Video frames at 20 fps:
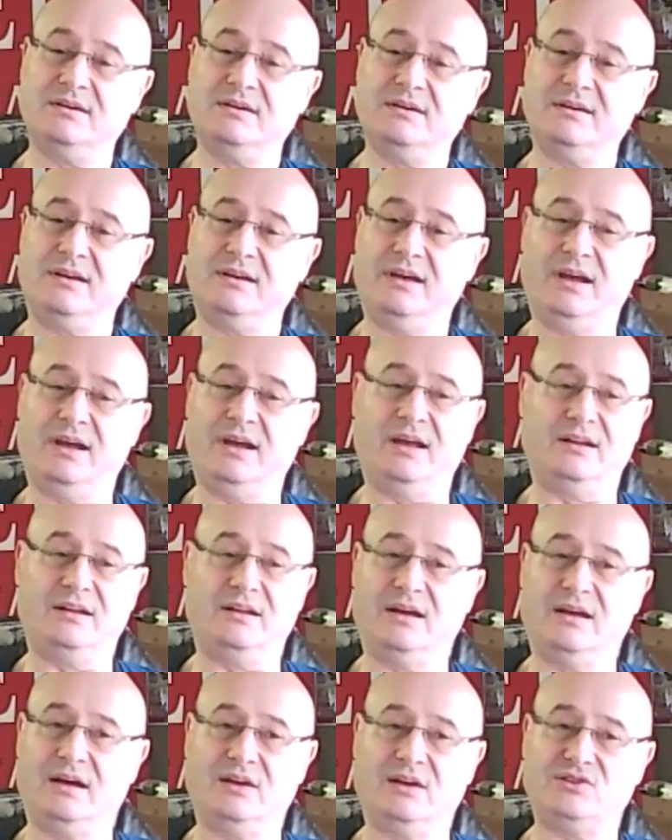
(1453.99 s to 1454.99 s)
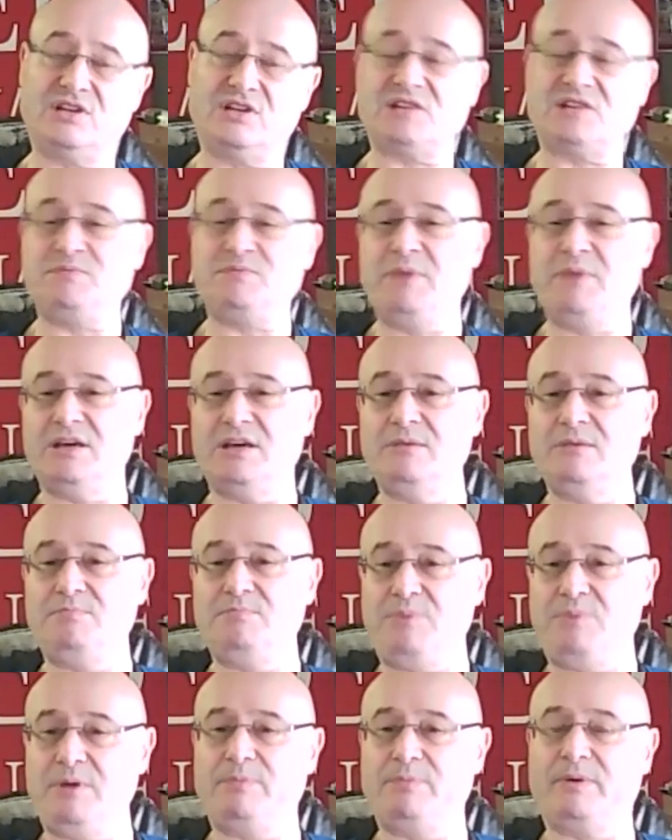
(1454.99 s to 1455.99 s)
and uh, just making
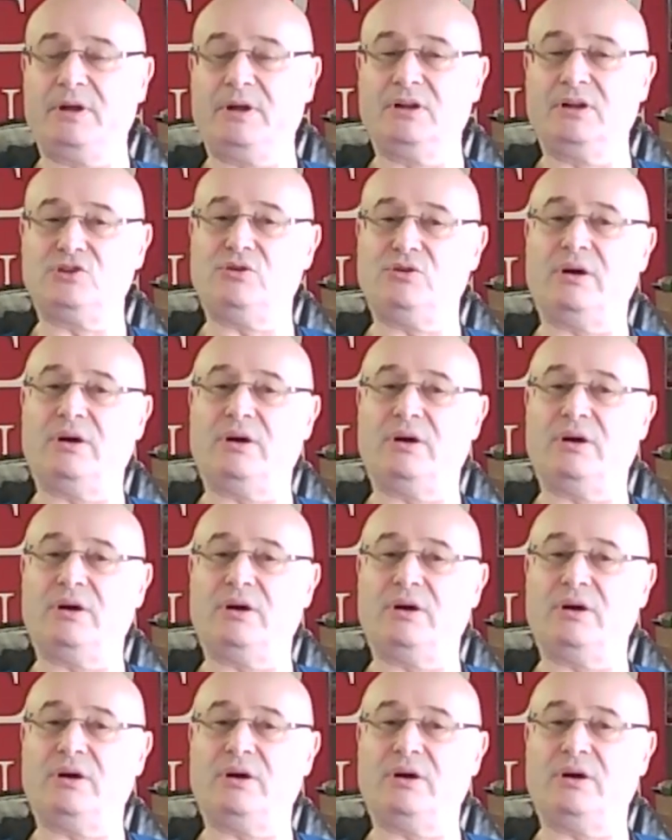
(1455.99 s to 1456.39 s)
people to